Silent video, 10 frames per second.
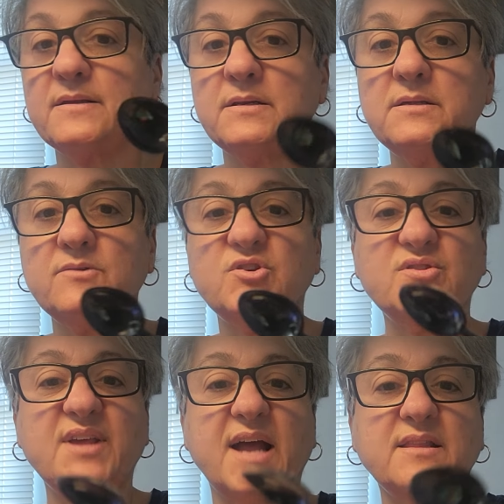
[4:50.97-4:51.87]
And this
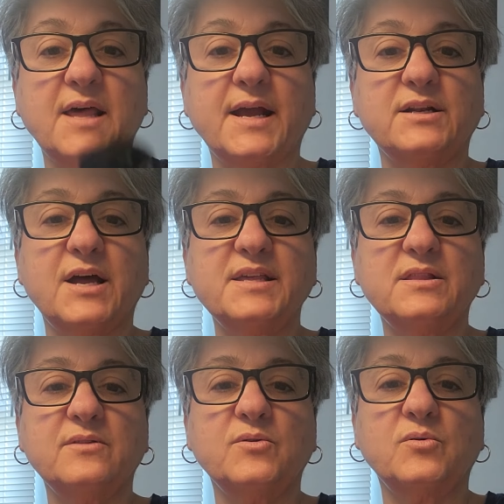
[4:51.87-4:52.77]
just gets like a nice
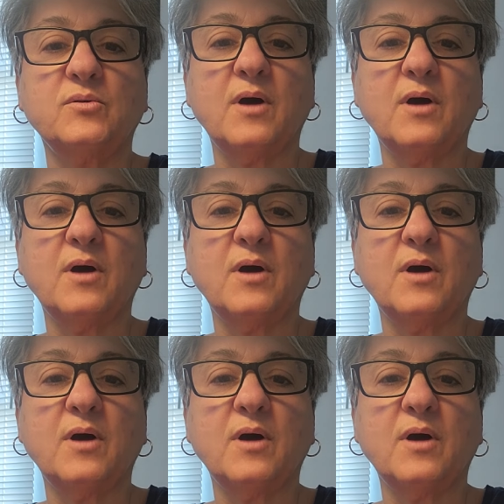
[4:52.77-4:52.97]
little